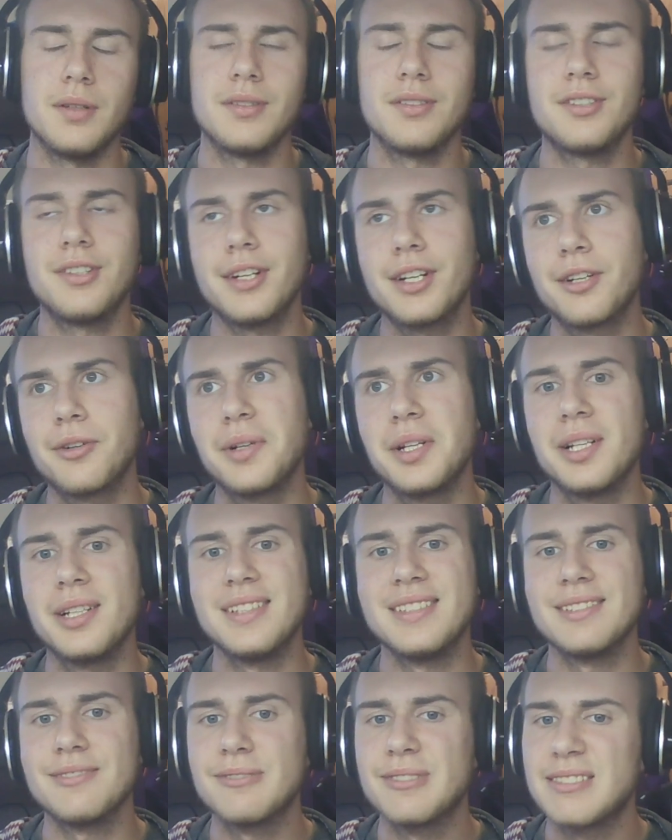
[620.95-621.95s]

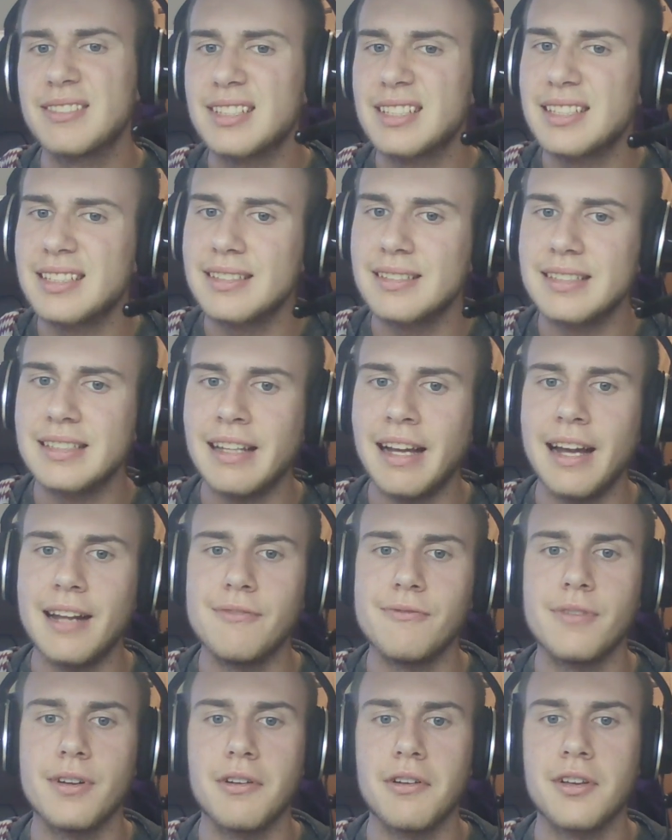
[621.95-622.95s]
Chikorita was not
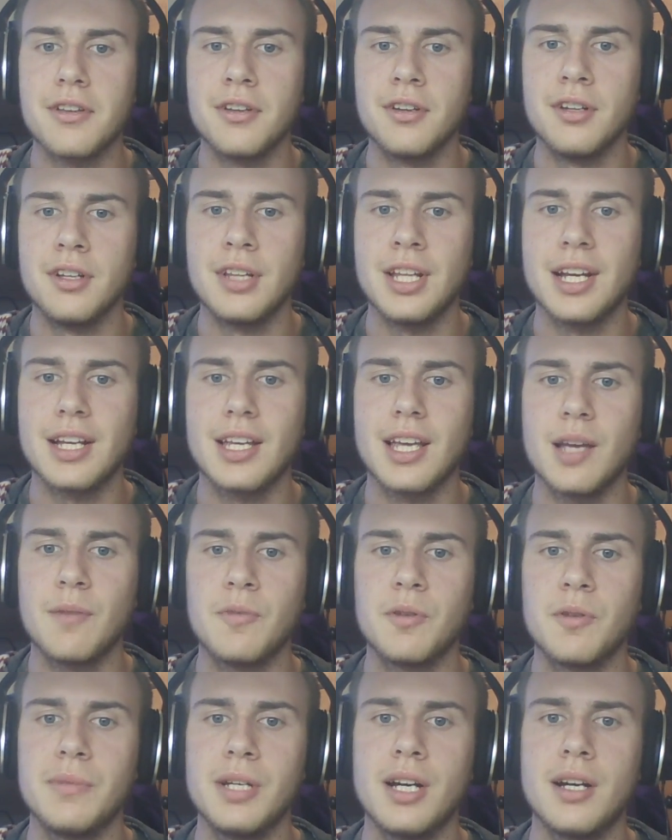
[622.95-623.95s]
very good in that game,
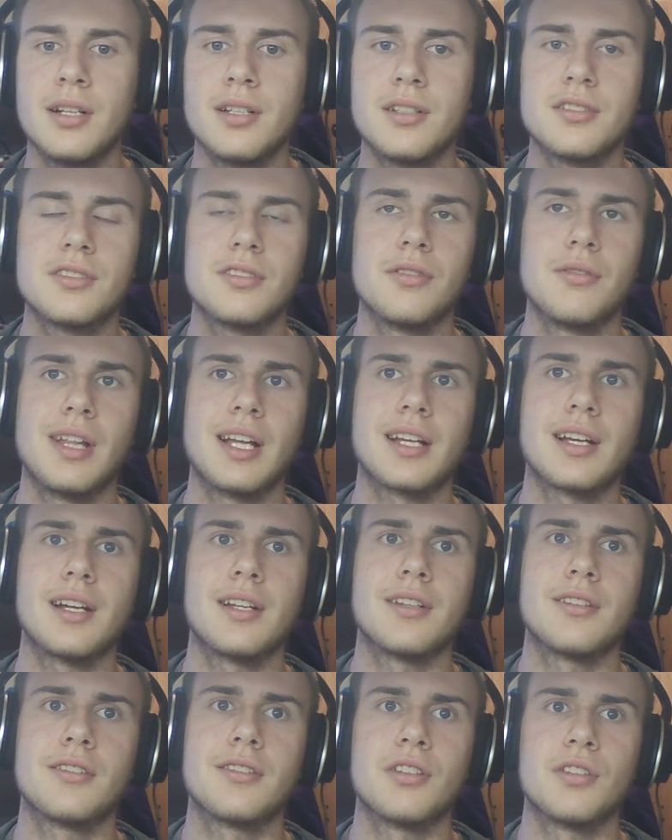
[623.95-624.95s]
to be honest, so that
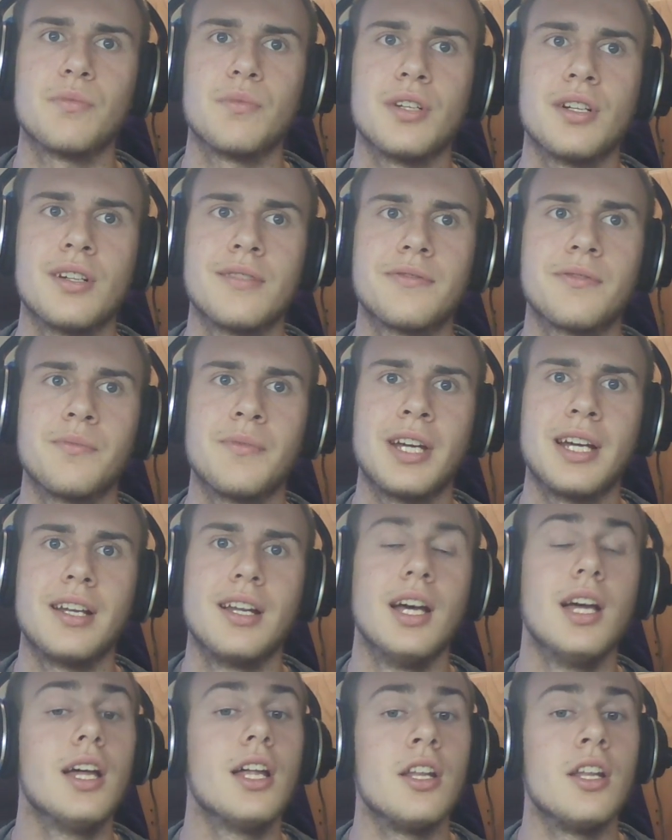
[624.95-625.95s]
kind of turned me off from that.
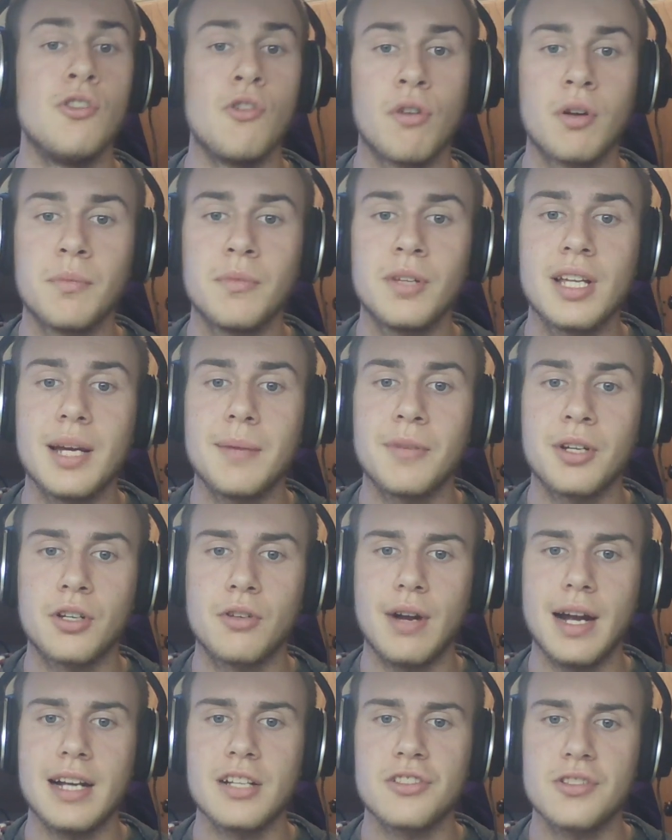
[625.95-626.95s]
Normally I'm a
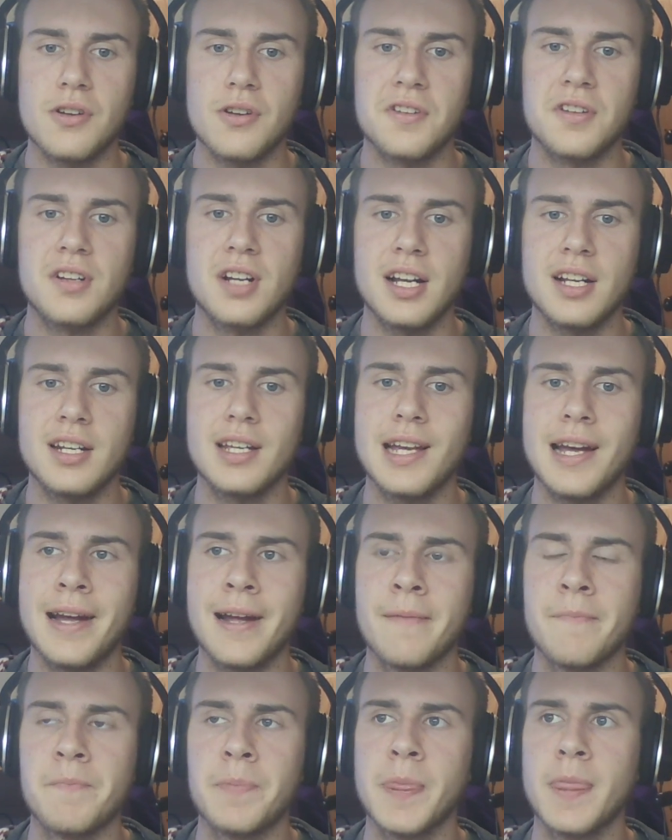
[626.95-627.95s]
grass starter kind of
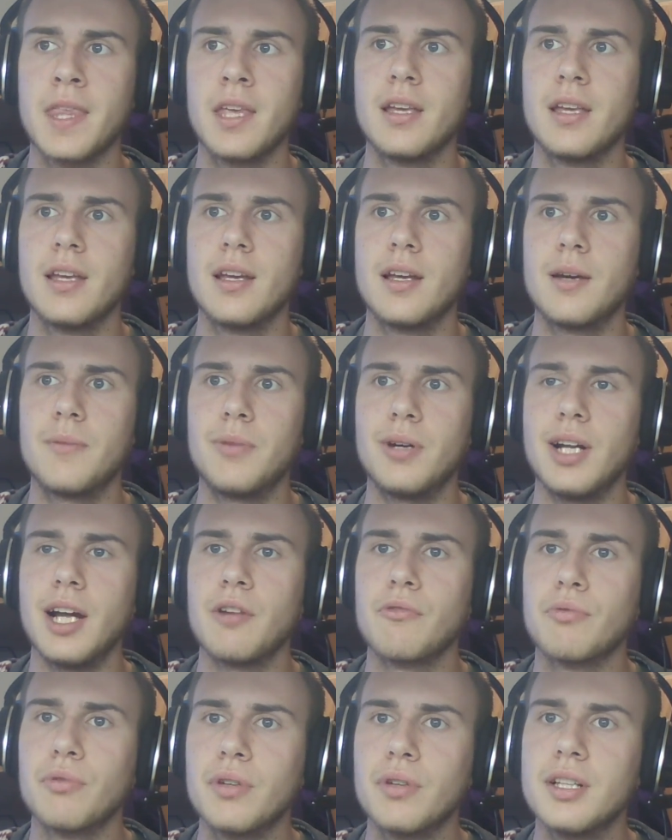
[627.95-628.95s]
guy, but I
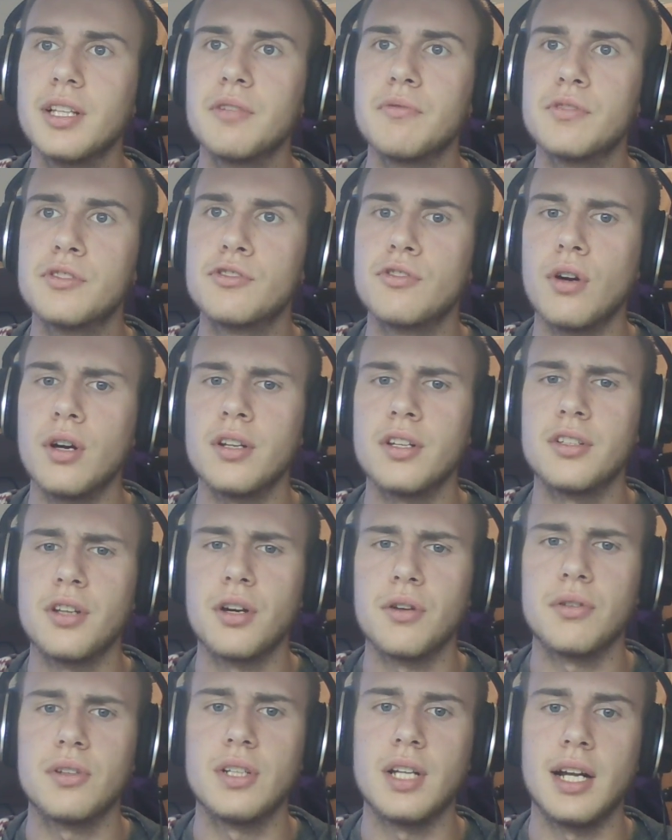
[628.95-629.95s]
really was drawn to
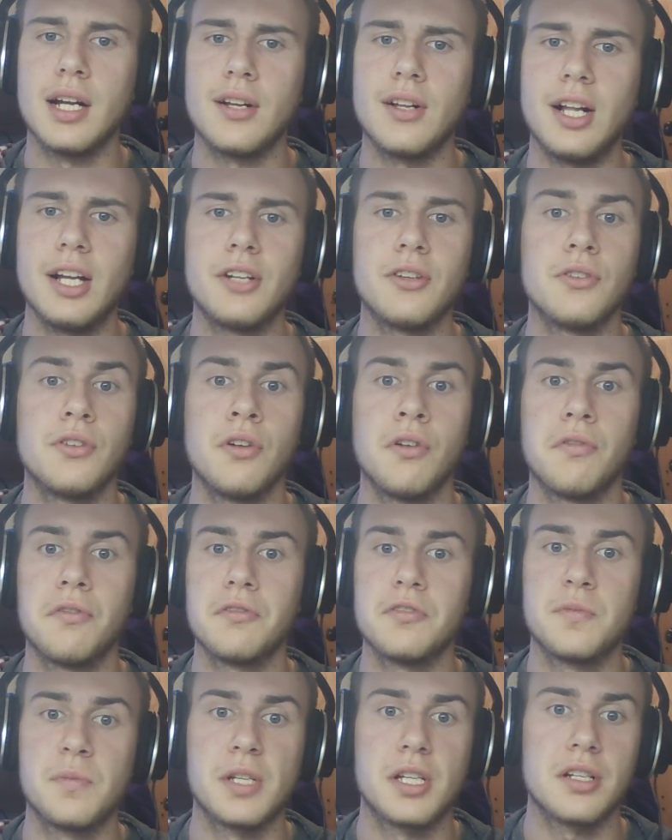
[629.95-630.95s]
Totodile. I don't know if it
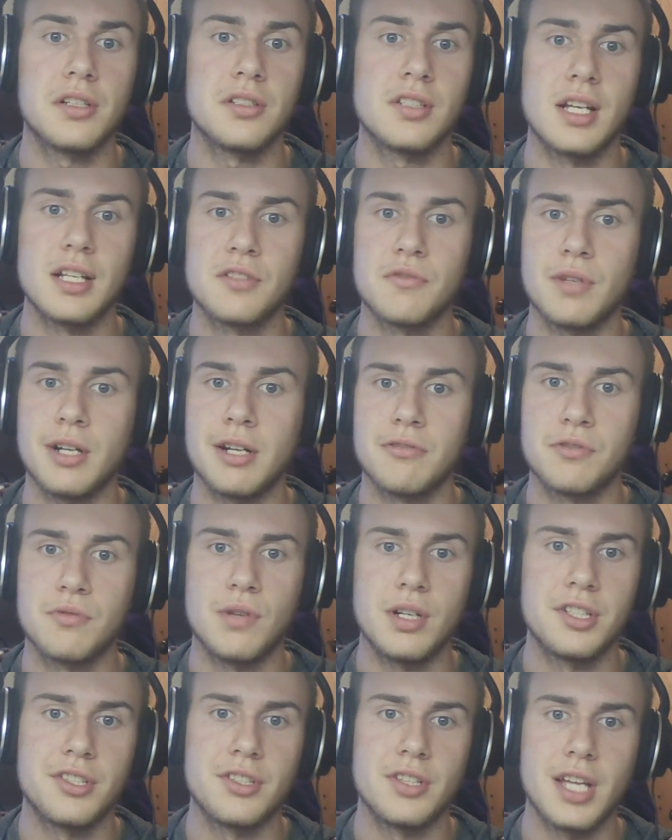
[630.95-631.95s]
was because that's when I was
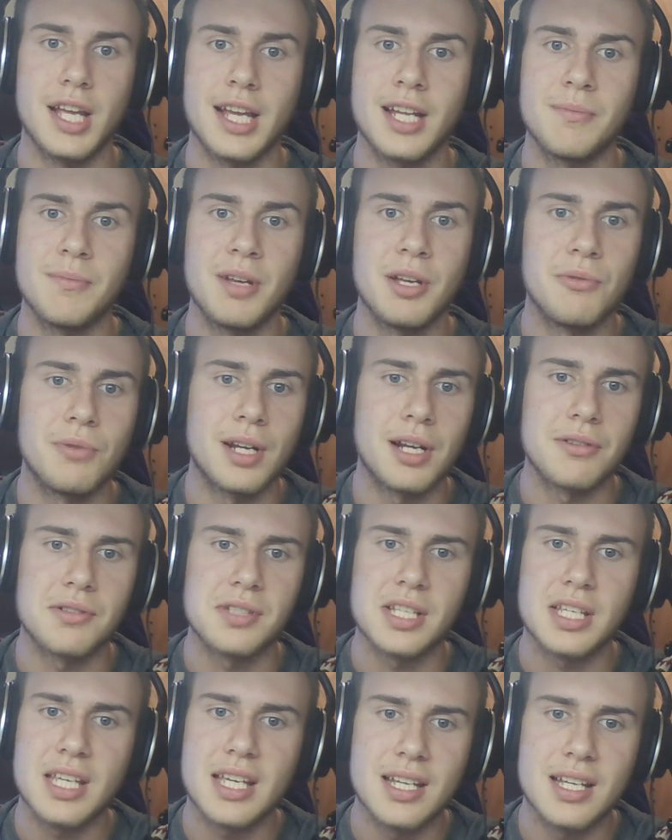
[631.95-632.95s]
watching the anime when I was
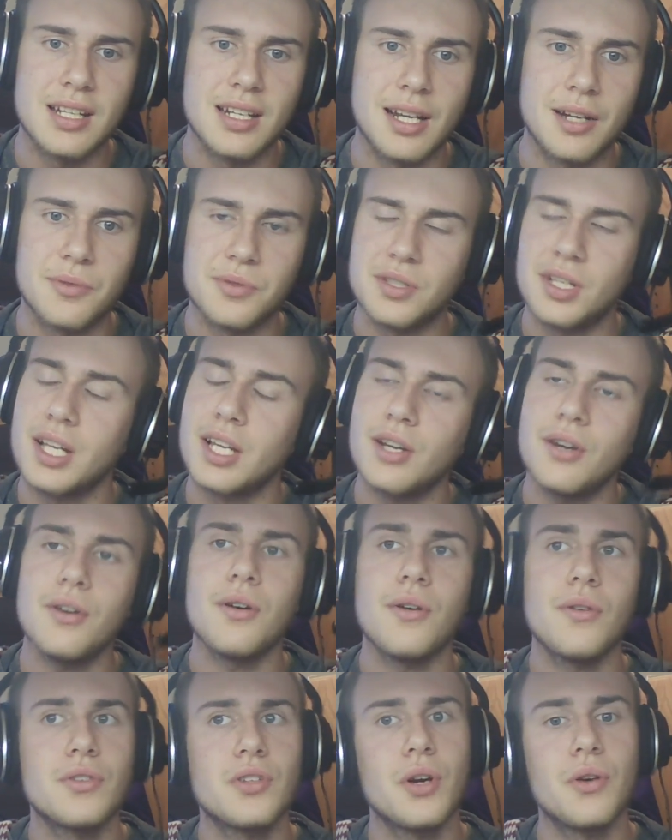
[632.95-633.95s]
a kid, and I was like,
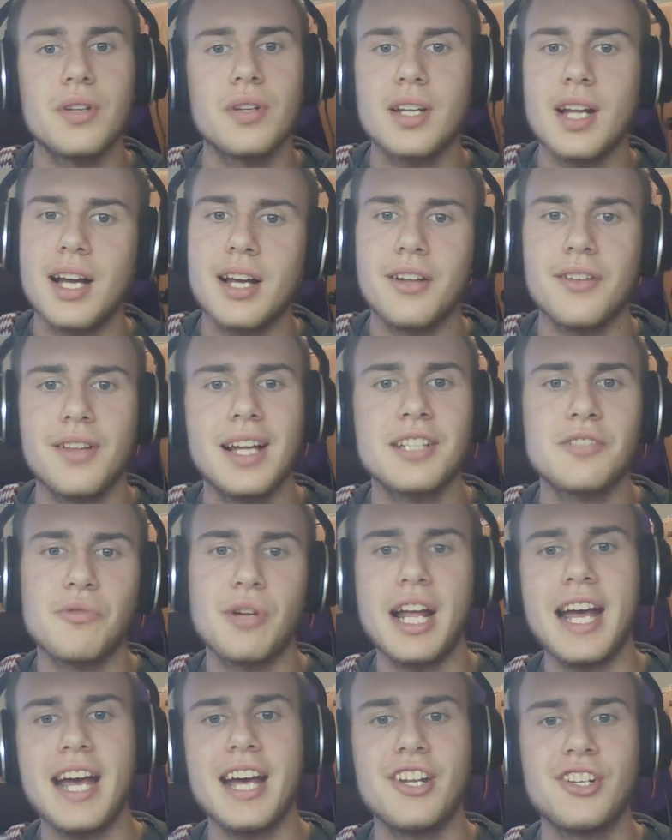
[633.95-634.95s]
oh, Totodile, that's
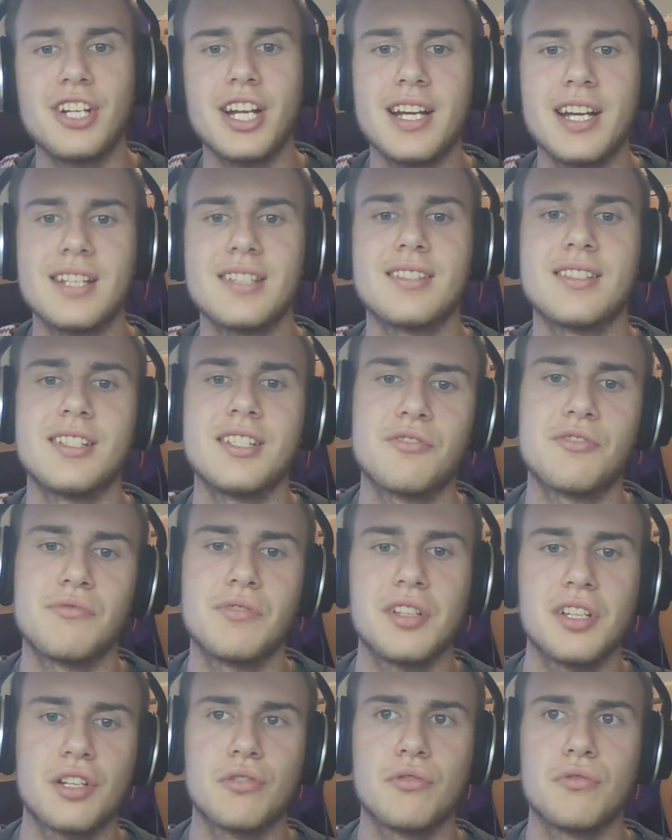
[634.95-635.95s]
what Ash has, and it's
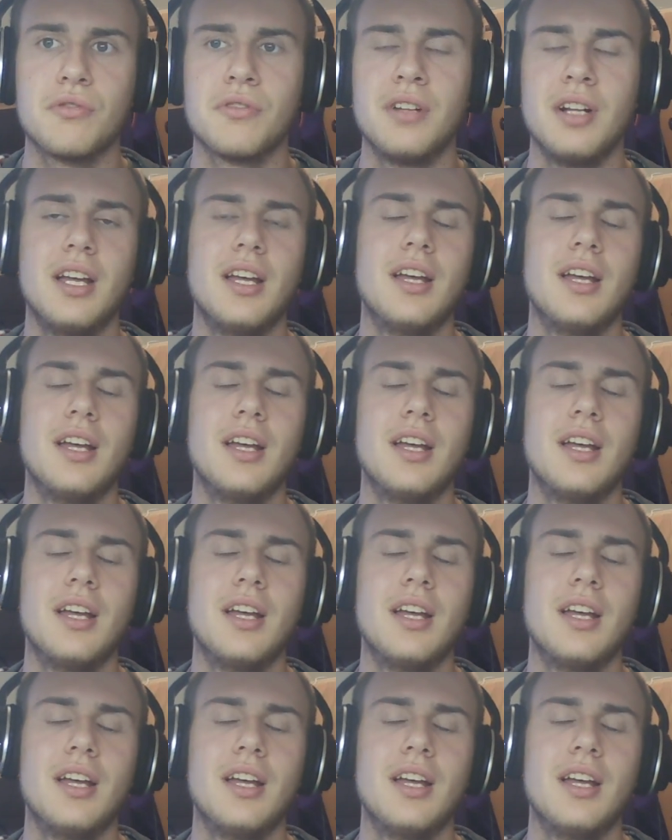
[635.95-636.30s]
really cool.